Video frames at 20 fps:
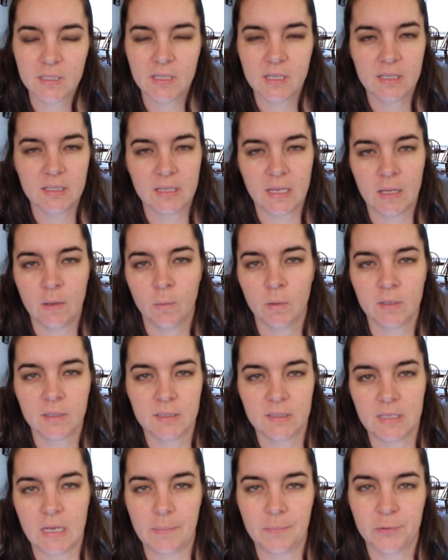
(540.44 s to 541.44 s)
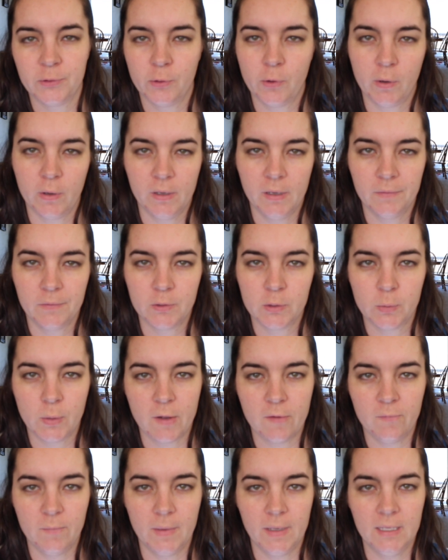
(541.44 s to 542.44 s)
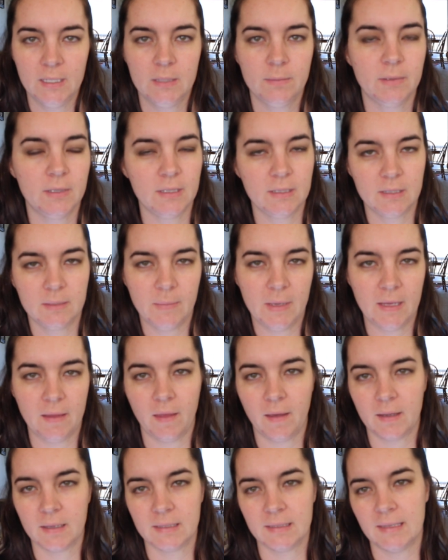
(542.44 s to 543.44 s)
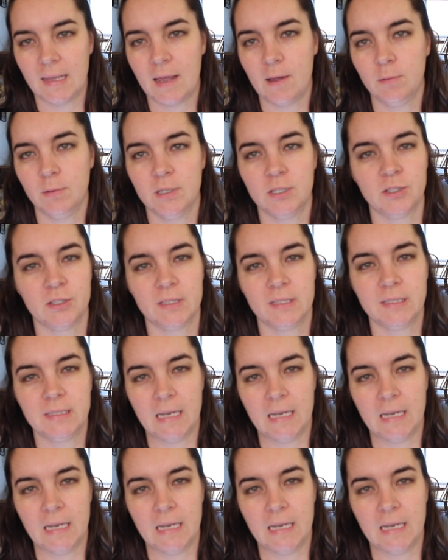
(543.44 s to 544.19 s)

does this thing where it stops recording after 12 minutes, but it doesn't make like a sound, it just